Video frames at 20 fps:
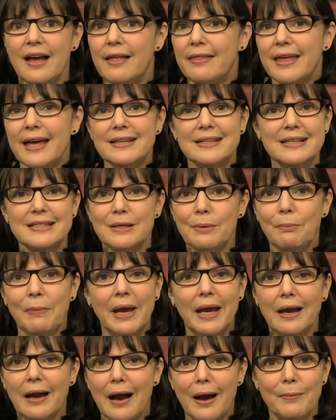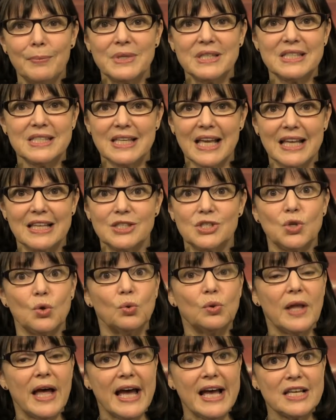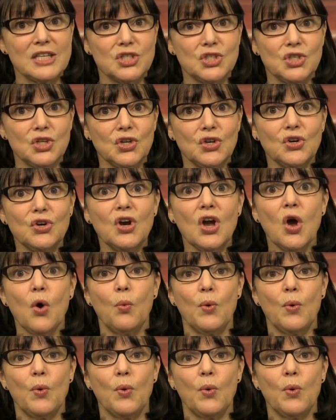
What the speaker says: That doesn't make common sense. So last year,